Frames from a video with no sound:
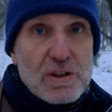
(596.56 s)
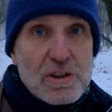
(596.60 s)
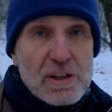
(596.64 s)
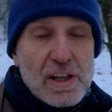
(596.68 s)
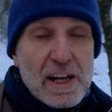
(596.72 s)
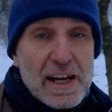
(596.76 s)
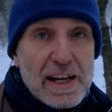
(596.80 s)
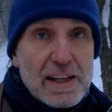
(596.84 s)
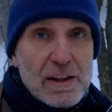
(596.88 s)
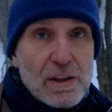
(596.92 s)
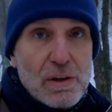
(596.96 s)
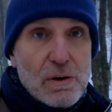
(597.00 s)
just
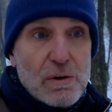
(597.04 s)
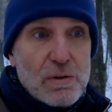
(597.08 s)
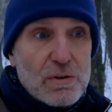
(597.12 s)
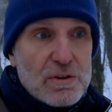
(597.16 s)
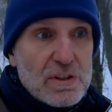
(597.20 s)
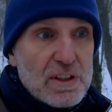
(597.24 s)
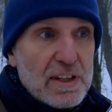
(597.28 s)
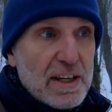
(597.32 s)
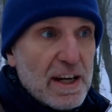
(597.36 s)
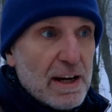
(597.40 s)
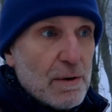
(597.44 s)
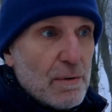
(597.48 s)
laying low
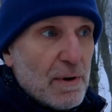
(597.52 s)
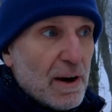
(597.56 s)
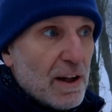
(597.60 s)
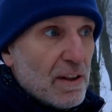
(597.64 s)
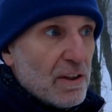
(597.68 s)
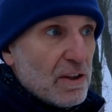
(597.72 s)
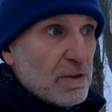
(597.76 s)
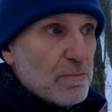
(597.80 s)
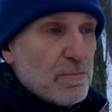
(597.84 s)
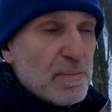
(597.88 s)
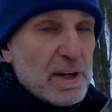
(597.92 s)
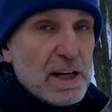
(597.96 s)
today
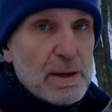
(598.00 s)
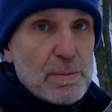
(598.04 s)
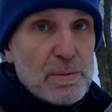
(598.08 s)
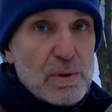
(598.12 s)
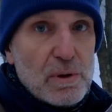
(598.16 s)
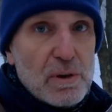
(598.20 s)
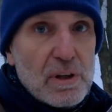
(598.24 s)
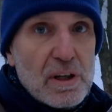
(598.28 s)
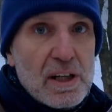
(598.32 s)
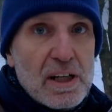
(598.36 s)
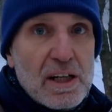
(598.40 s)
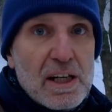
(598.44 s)
while there's
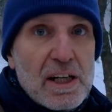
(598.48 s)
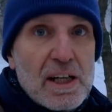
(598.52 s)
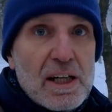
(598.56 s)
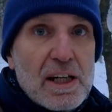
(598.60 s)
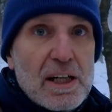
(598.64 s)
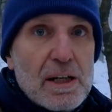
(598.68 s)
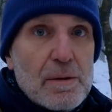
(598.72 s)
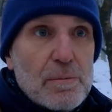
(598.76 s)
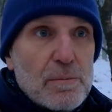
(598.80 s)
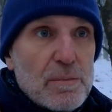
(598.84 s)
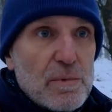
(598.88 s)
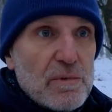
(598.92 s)
people
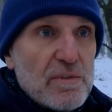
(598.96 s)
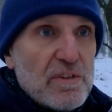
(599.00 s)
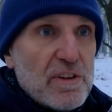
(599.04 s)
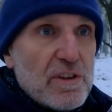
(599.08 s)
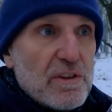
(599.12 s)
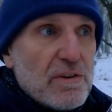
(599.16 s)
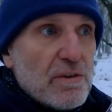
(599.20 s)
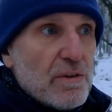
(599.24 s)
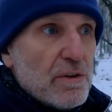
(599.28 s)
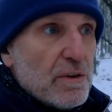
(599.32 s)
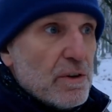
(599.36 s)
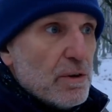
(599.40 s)

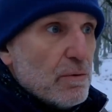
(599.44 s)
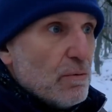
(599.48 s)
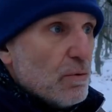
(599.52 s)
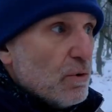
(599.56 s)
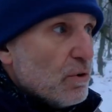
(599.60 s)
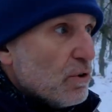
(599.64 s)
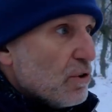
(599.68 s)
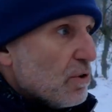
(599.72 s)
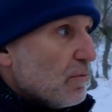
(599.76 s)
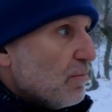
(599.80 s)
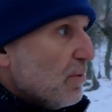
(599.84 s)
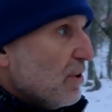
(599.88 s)
moving through the
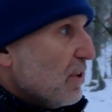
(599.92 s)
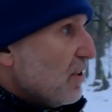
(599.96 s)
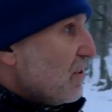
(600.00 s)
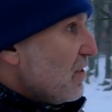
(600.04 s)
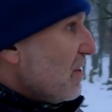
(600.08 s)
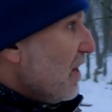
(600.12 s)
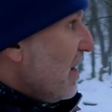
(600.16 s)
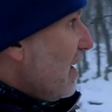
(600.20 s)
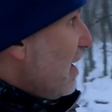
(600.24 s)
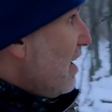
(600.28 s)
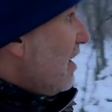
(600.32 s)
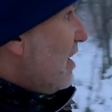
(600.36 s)
woods.
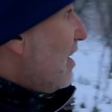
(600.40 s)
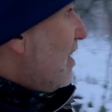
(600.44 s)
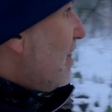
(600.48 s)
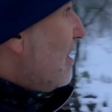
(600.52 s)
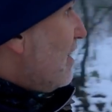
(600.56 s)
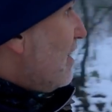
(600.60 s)
But uh,